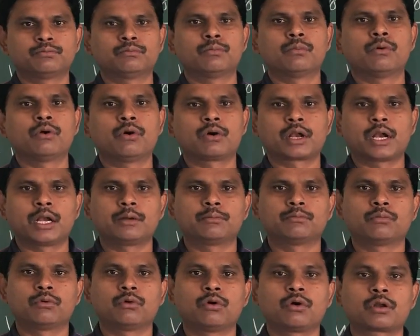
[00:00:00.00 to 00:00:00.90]
more
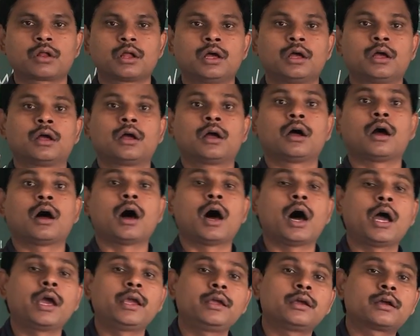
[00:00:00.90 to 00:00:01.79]
and more
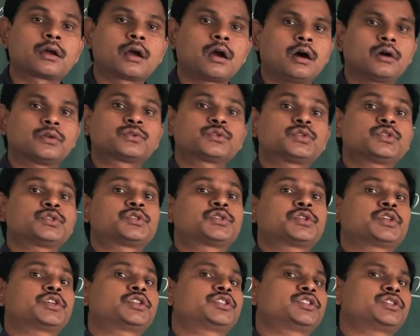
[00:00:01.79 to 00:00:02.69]
high
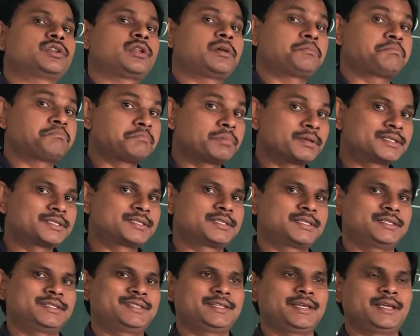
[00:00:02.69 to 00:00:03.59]
concentration of
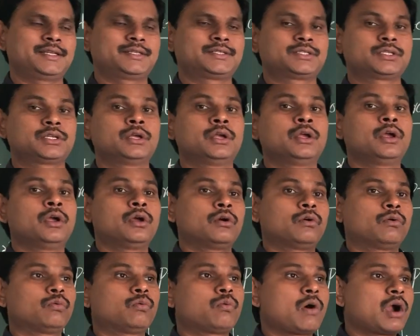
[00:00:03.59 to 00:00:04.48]
pesticides.
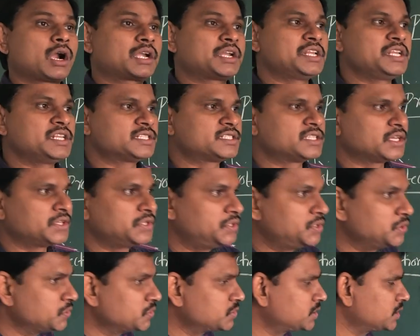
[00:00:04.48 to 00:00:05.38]
What is
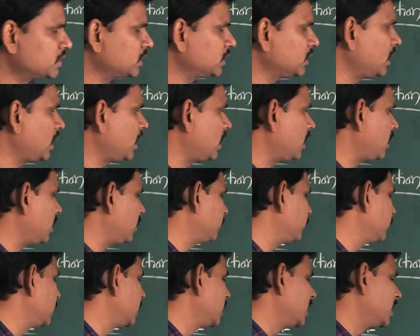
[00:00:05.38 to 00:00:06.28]
the using
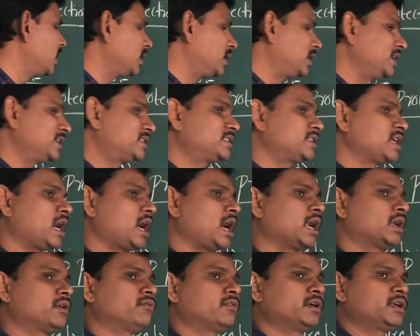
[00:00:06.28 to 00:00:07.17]
of
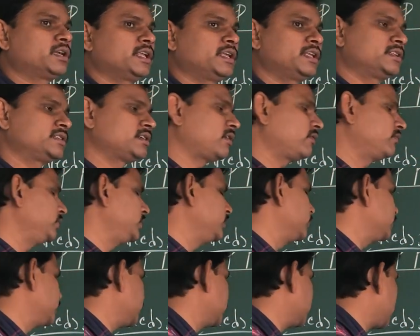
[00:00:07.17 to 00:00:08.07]
disadvantage of
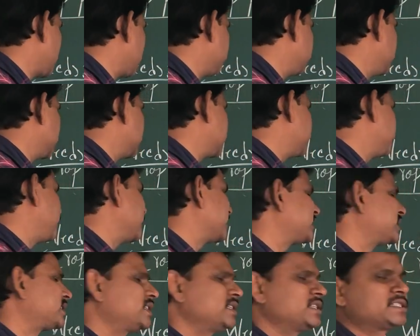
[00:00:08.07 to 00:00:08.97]
using of these
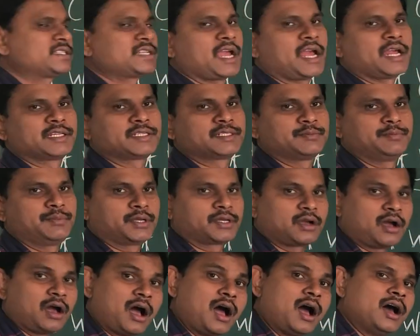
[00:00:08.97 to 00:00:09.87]
pesticides?
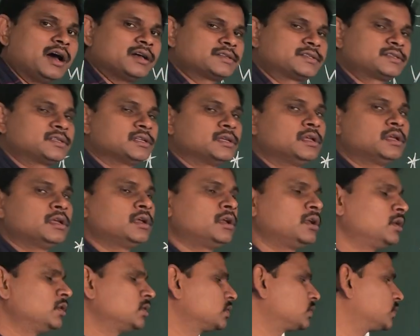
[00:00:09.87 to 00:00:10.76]
Because
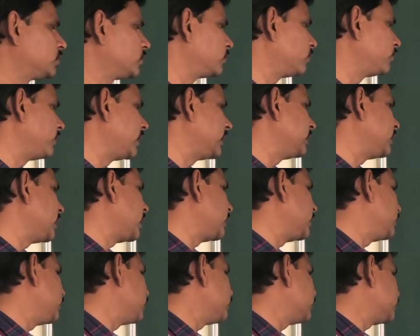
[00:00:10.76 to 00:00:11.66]
so when they
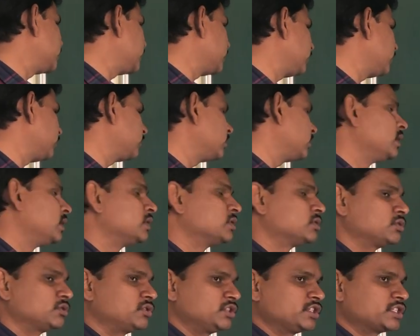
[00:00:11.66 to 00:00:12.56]
are using
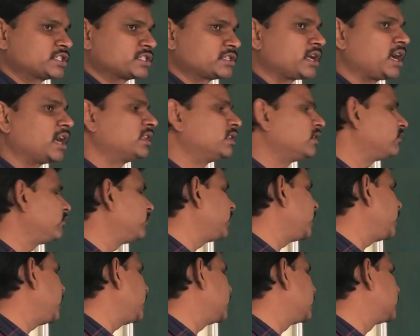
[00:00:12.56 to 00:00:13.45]
to destroy the
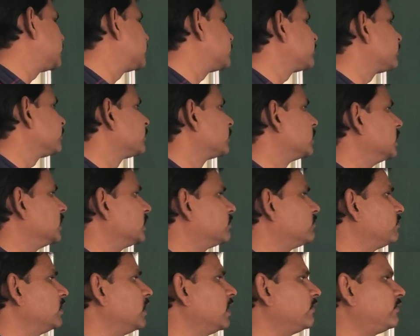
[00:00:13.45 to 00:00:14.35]
weeds,
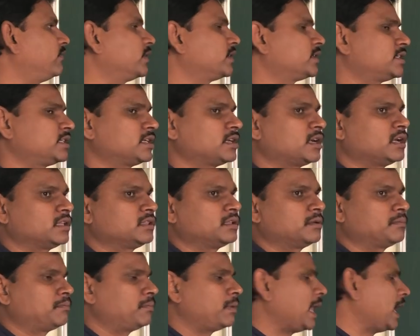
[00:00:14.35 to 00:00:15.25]
it will affect on
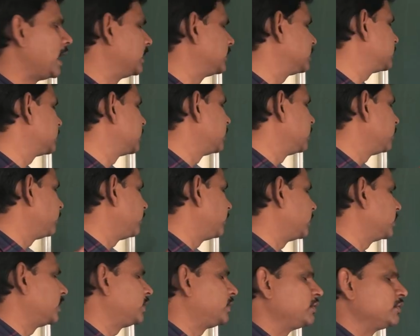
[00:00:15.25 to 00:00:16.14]
the plants.
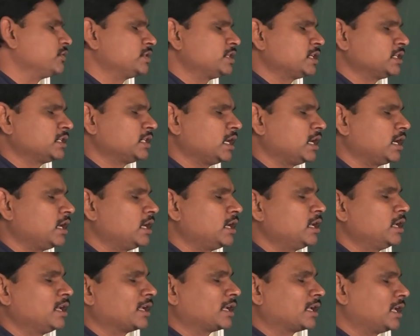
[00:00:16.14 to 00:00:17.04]
When they are using the
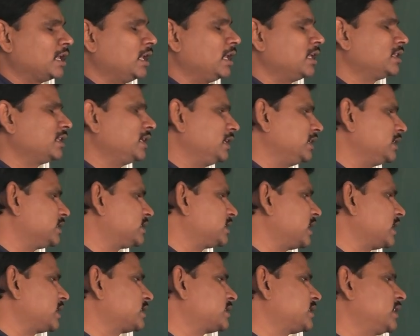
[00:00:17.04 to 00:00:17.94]
killing the
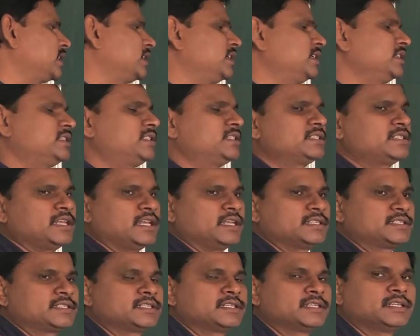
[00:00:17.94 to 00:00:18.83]
insects and
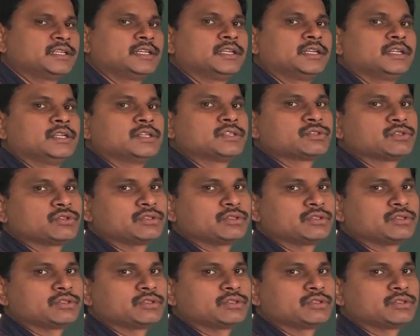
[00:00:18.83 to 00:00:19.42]
diseases, so